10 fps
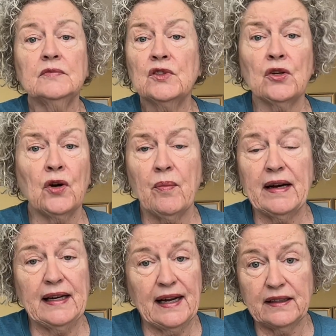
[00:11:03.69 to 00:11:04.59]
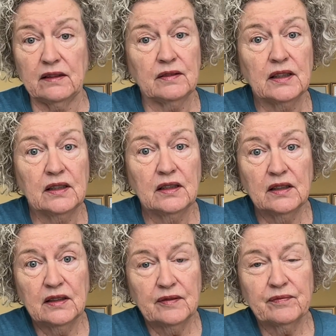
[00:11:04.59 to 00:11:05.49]
So nobody had to
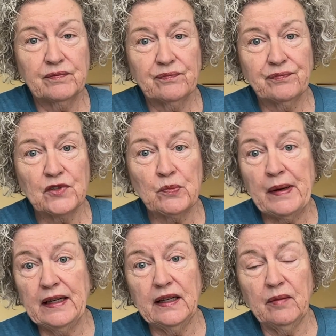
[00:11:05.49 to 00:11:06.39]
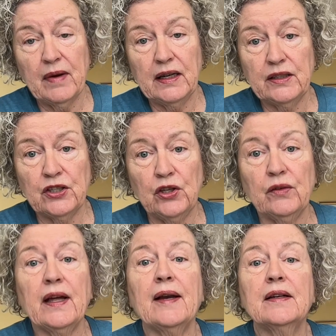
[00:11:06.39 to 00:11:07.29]
spend any money to do
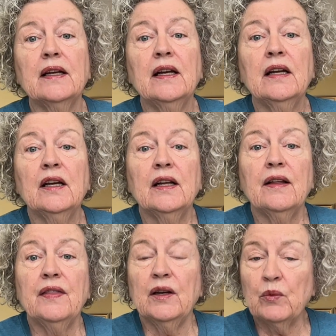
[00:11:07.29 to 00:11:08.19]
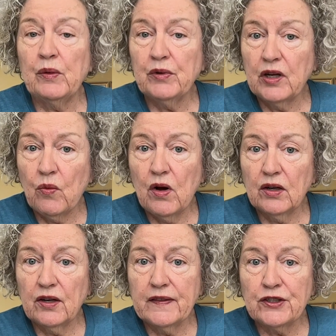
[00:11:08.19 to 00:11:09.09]
that. Then we would go on
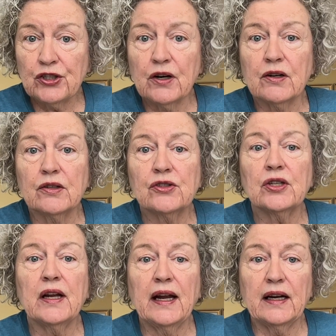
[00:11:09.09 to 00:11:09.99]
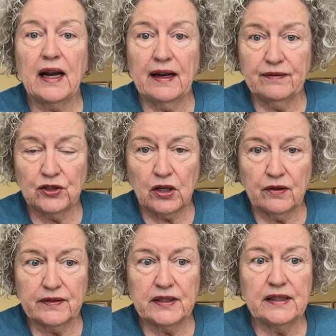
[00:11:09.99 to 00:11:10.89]
to the church and have
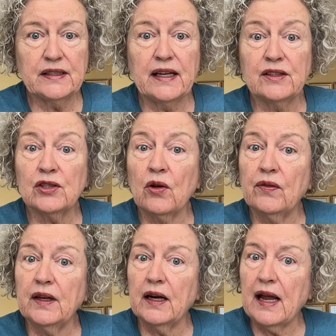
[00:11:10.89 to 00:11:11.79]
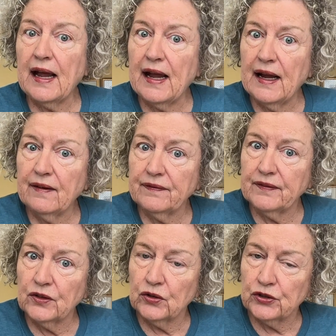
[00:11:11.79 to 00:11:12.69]
services, and so then
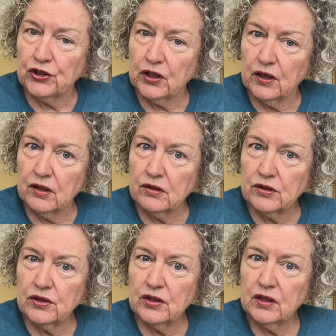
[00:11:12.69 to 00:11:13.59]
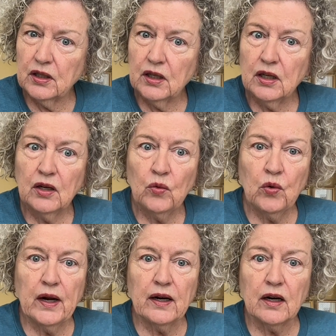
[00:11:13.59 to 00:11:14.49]
after church,
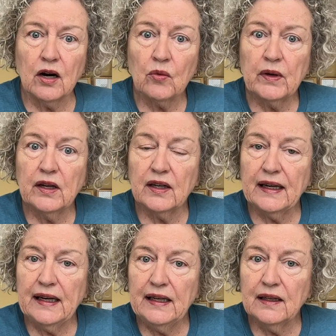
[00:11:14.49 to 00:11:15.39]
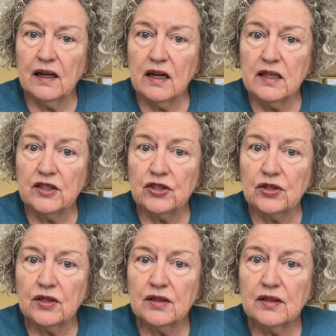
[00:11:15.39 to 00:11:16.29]
where are we going to eat lunch?